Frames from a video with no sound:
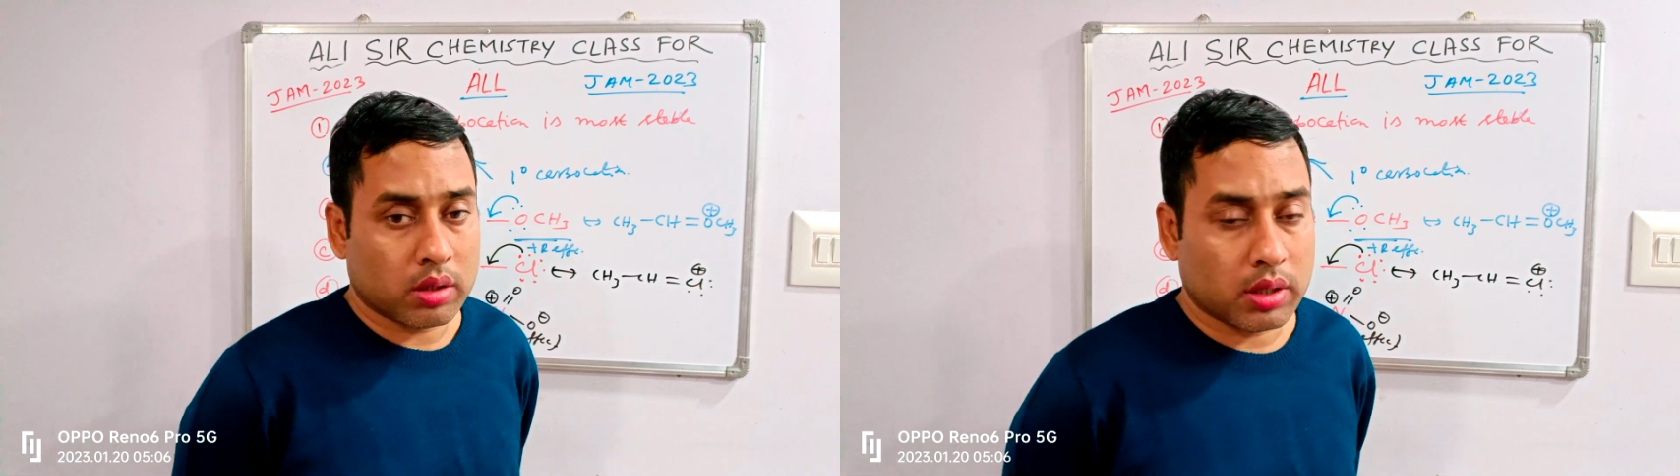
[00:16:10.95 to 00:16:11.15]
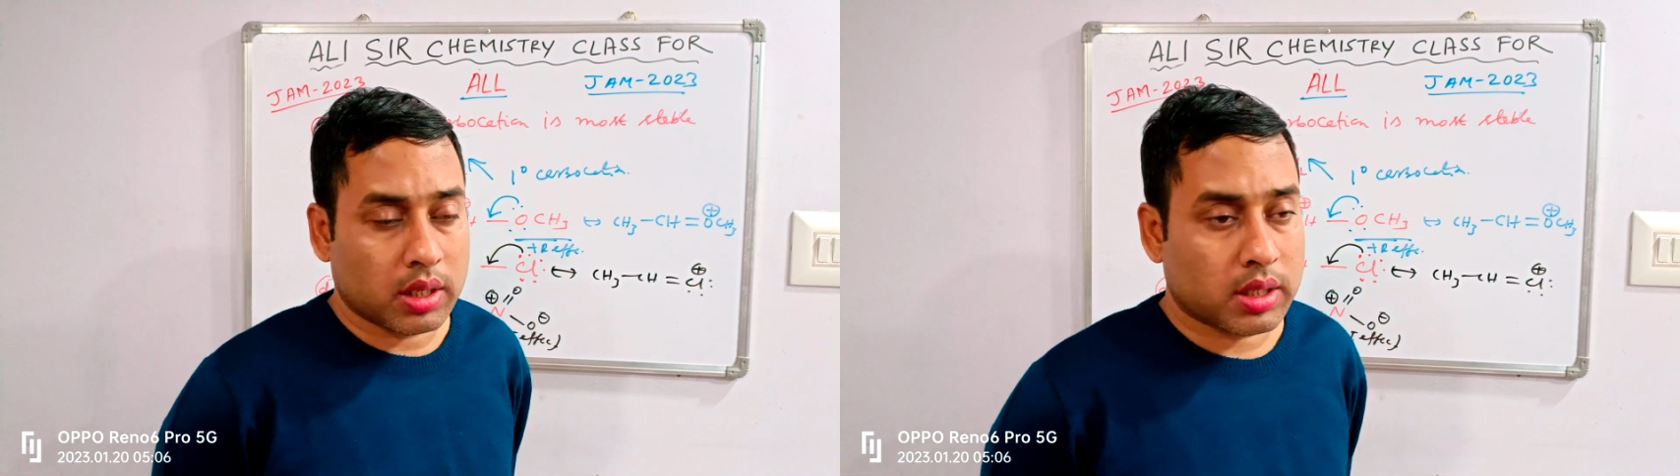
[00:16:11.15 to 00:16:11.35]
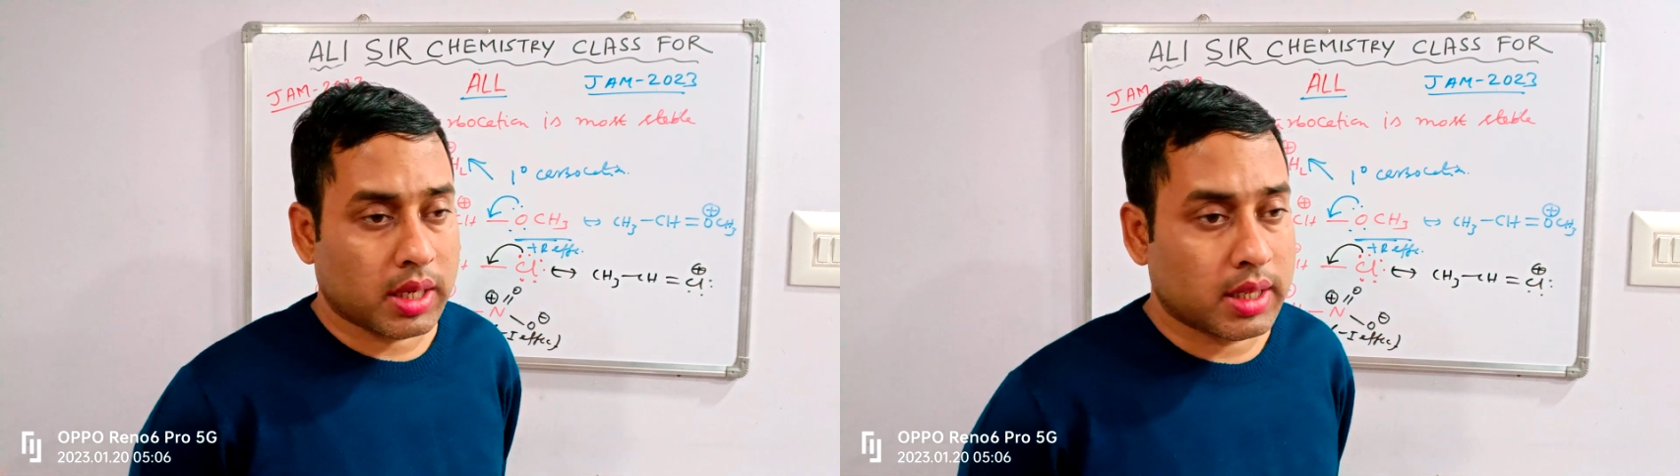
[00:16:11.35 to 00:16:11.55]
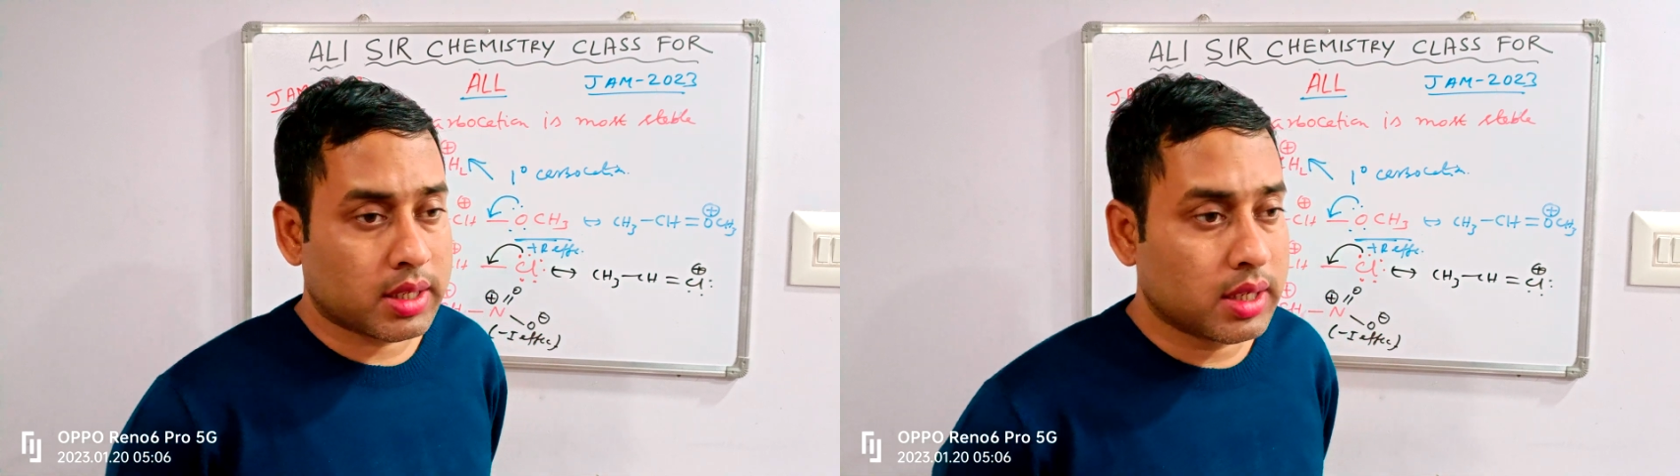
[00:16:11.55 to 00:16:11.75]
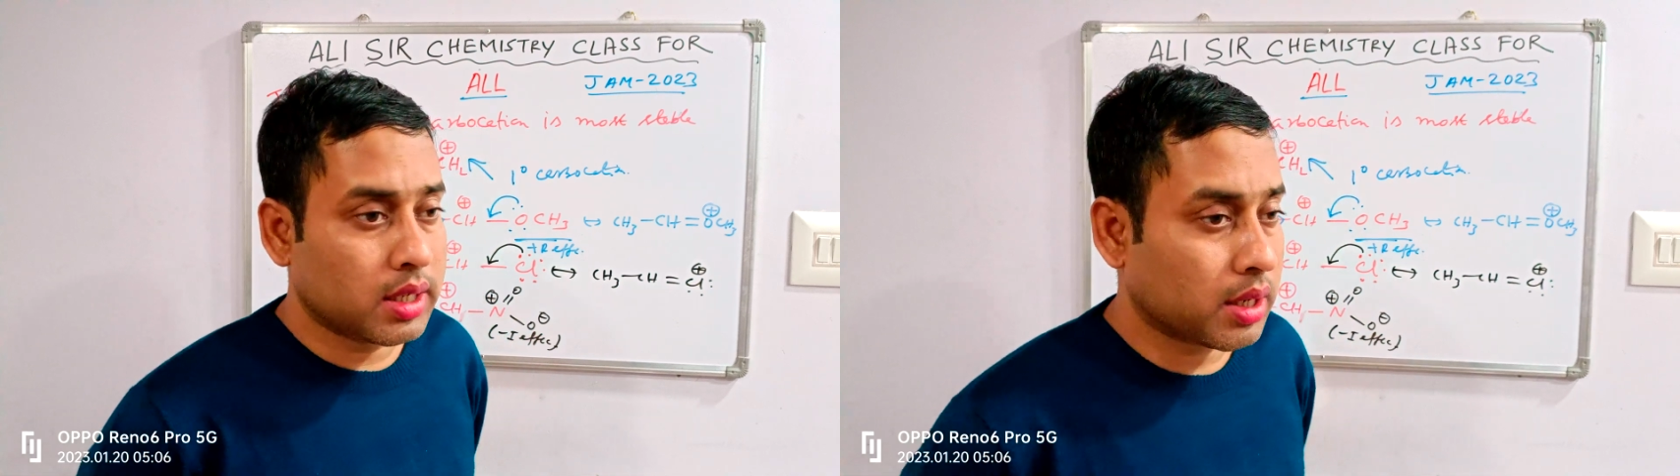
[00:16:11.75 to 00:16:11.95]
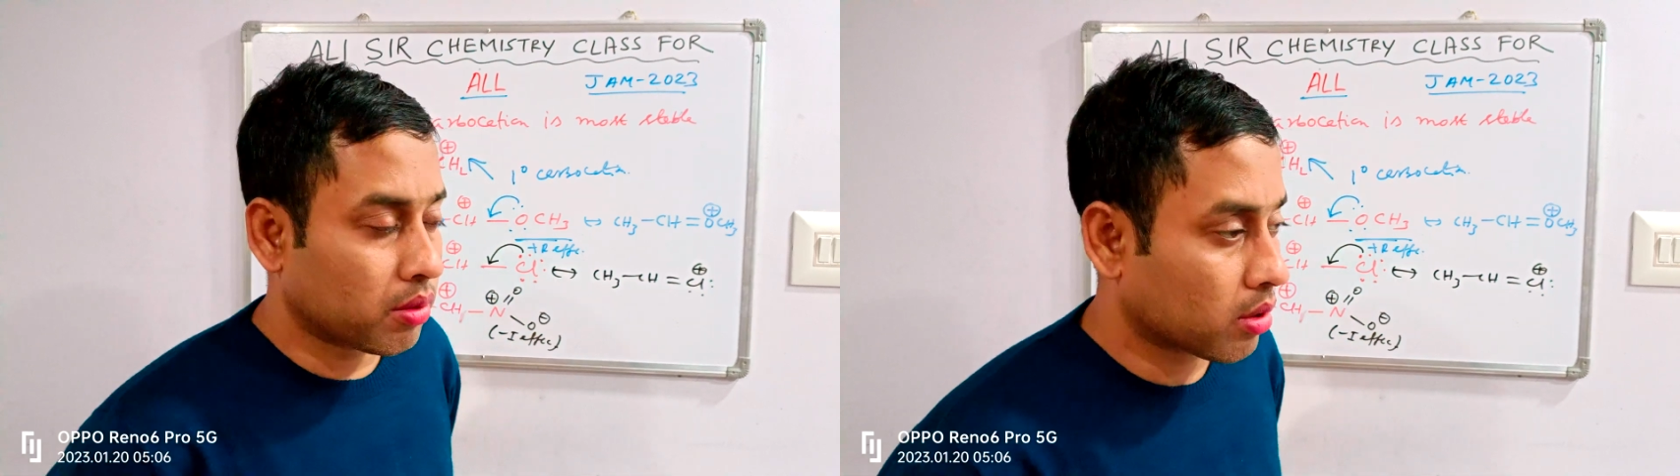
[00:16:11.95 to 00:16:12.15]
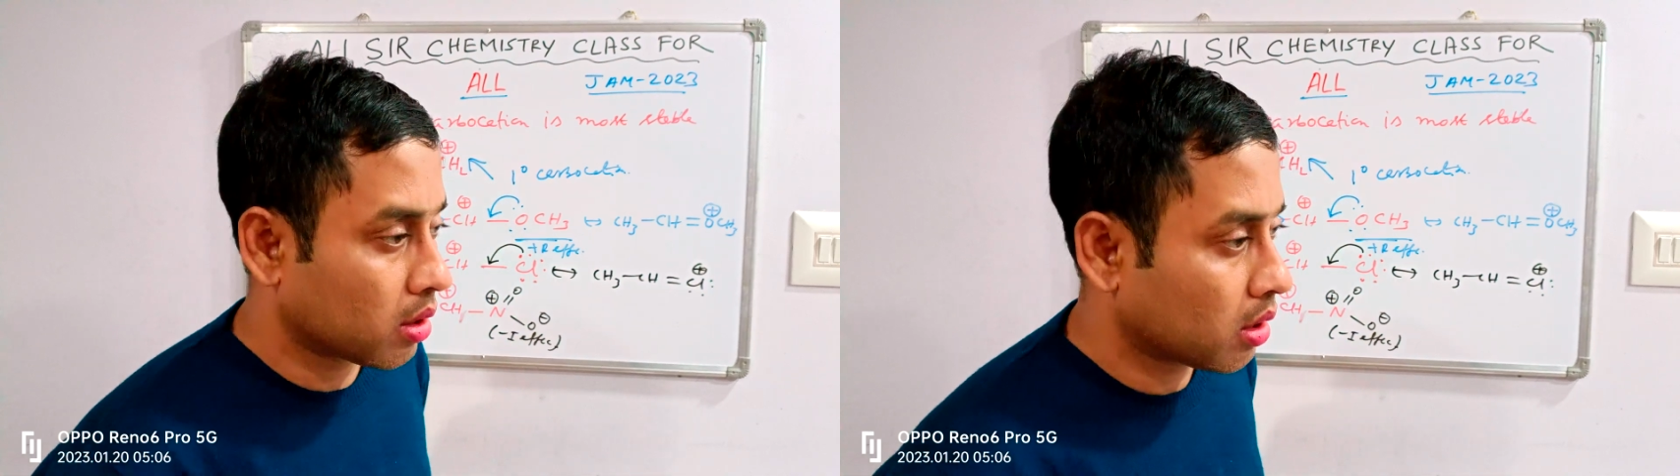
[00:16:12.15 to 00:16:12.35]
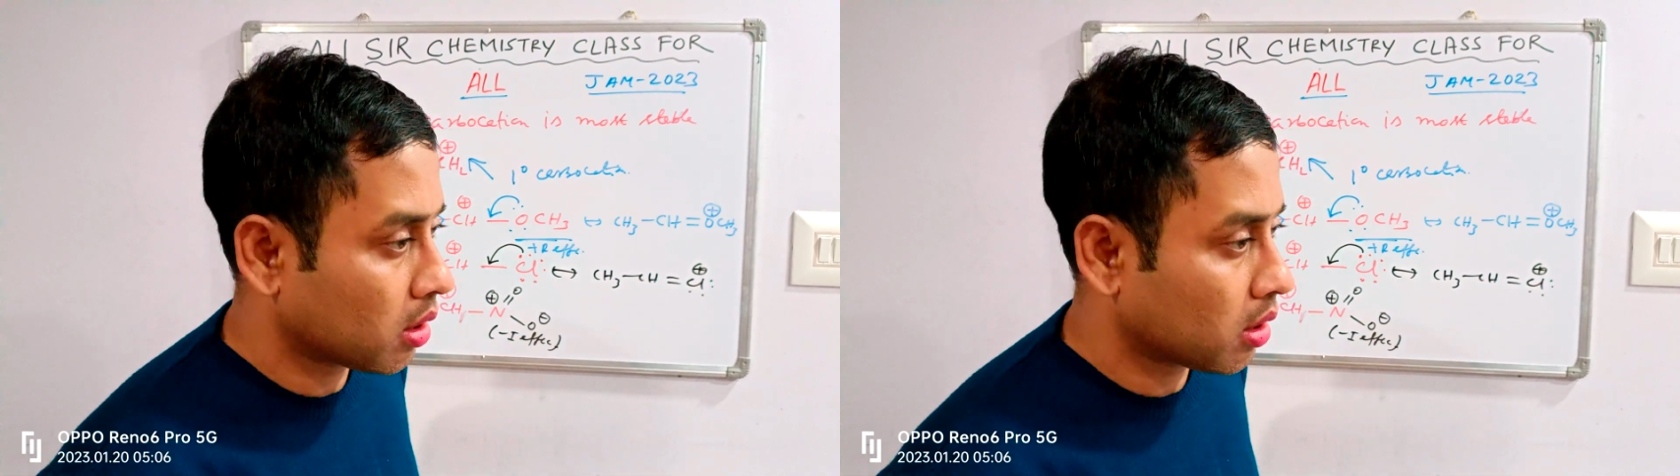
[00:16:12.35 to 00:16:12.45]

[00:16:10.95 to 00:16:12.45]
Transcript: Just cancel it out.